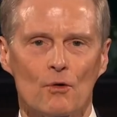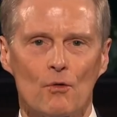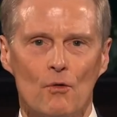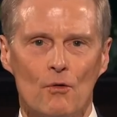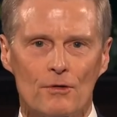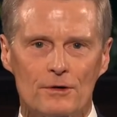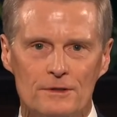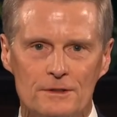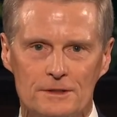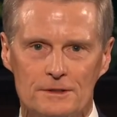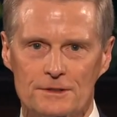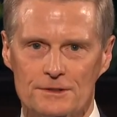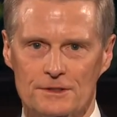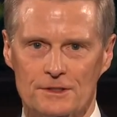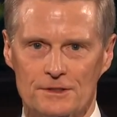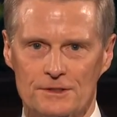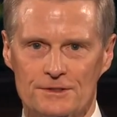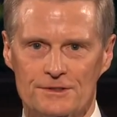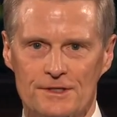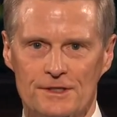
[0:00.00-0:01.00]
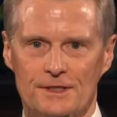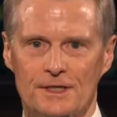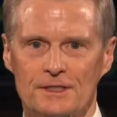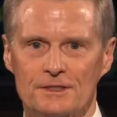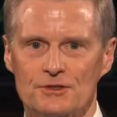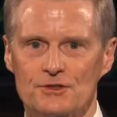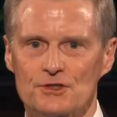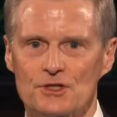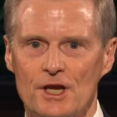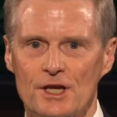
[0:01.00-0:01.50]
ordinances that
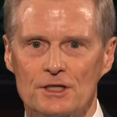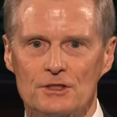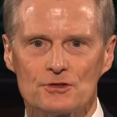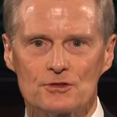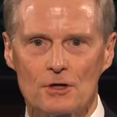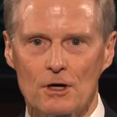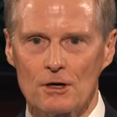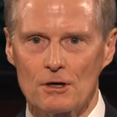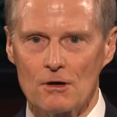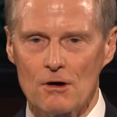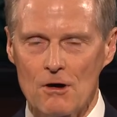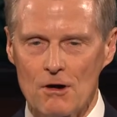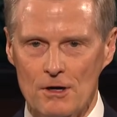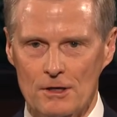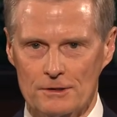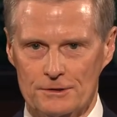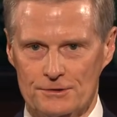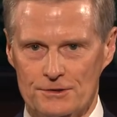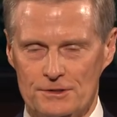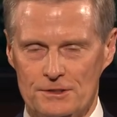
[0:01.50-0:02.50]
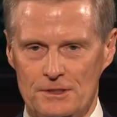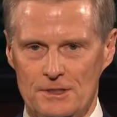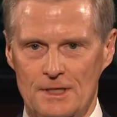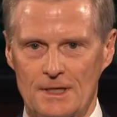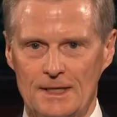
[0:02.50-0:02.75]
can change our hearts